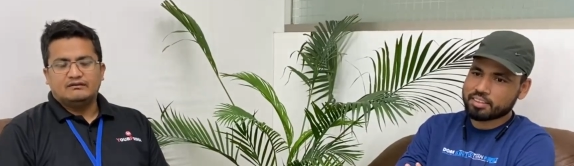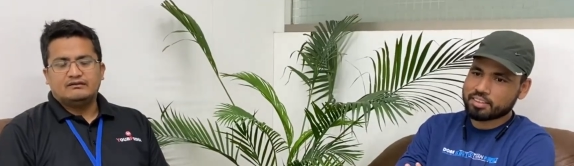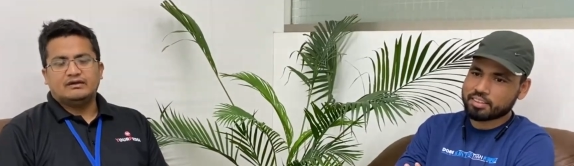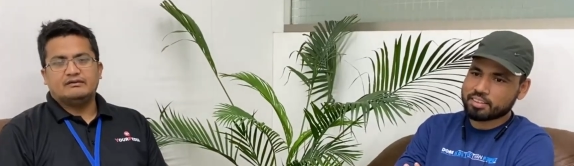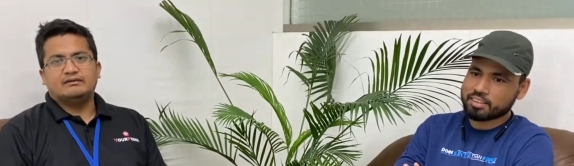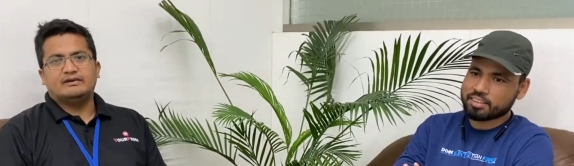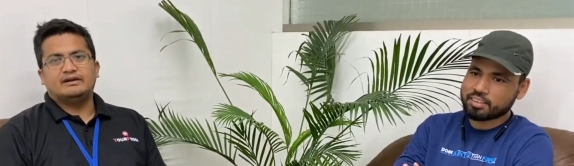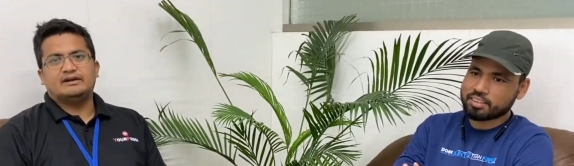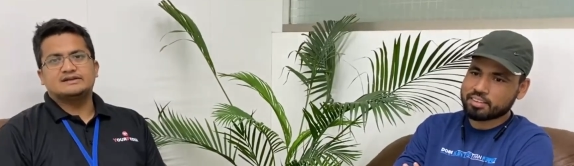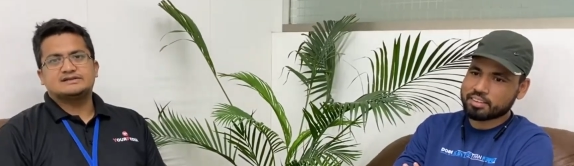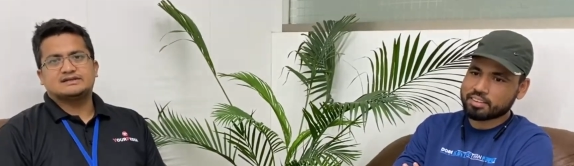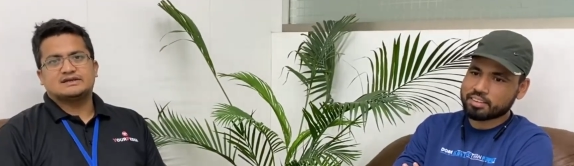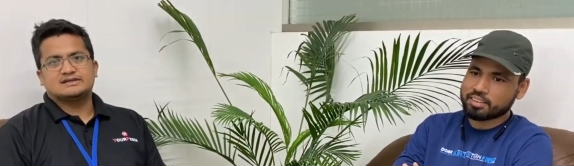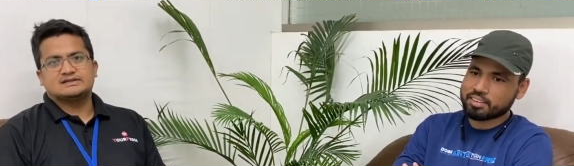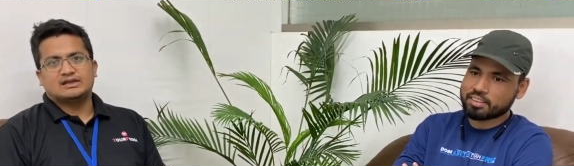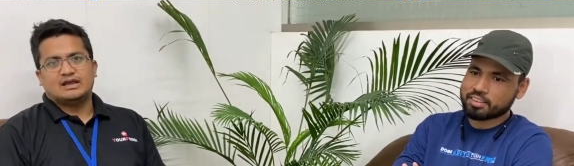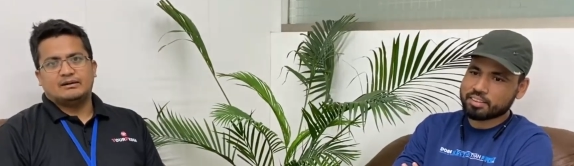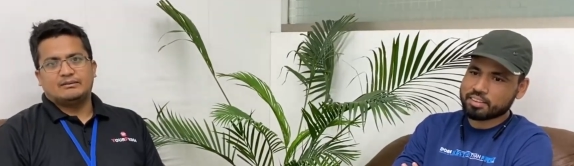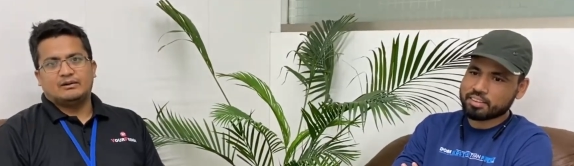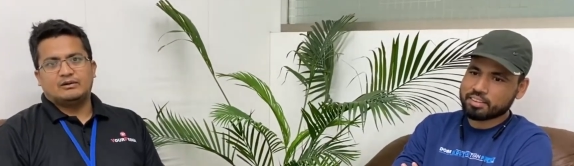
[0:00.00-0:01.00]
Speaker 1: We will
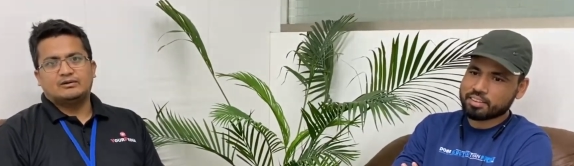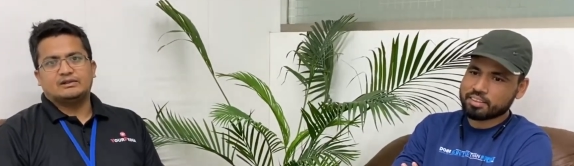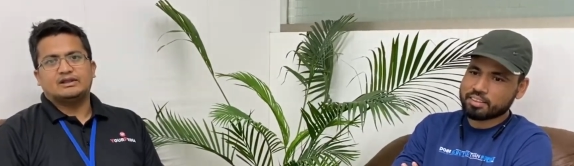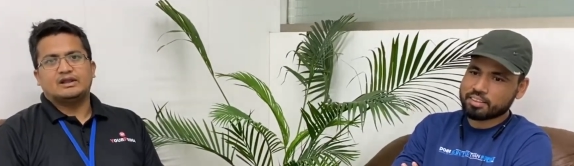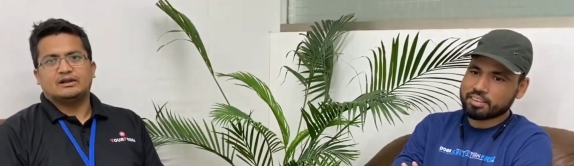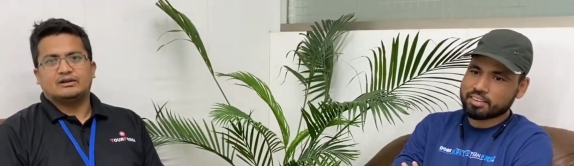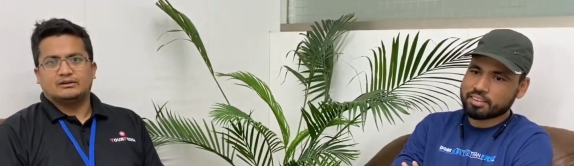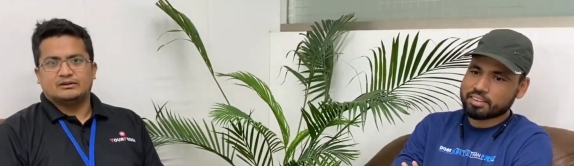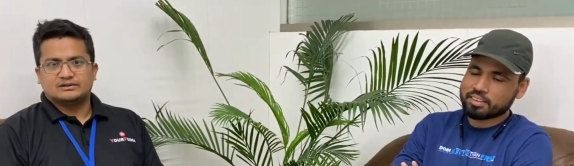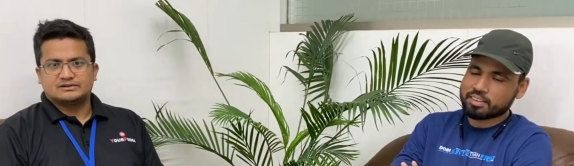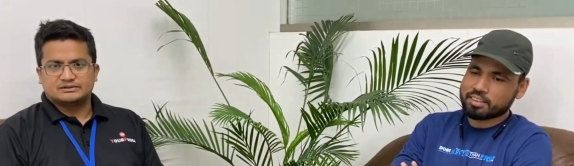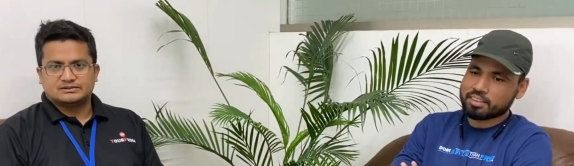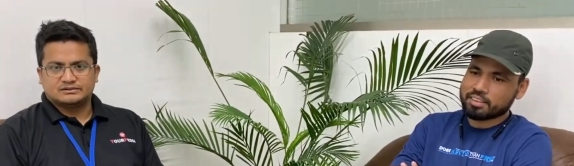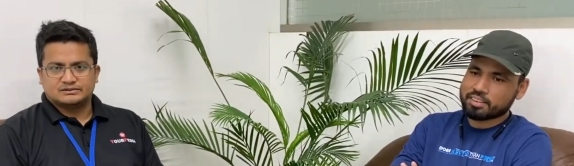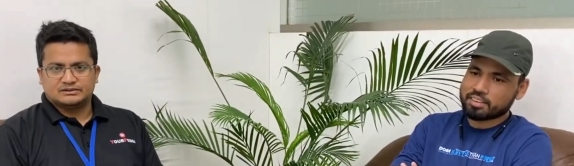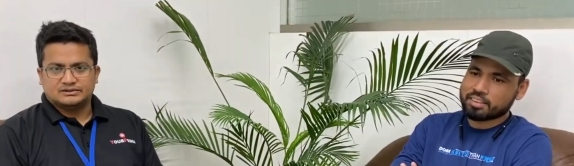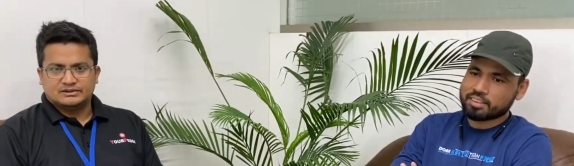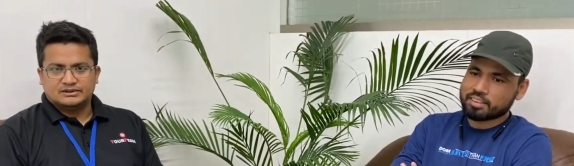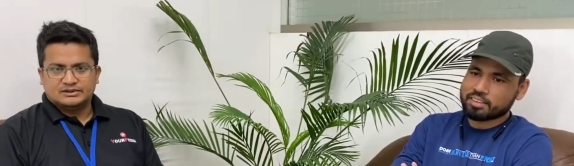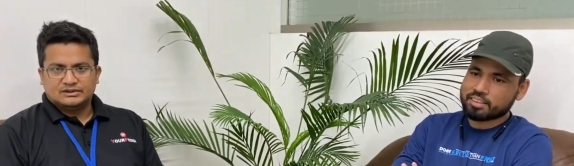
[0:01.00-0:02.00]
discuss about that
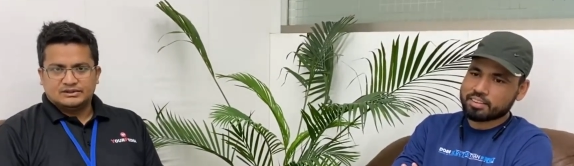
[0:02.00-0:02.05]
also.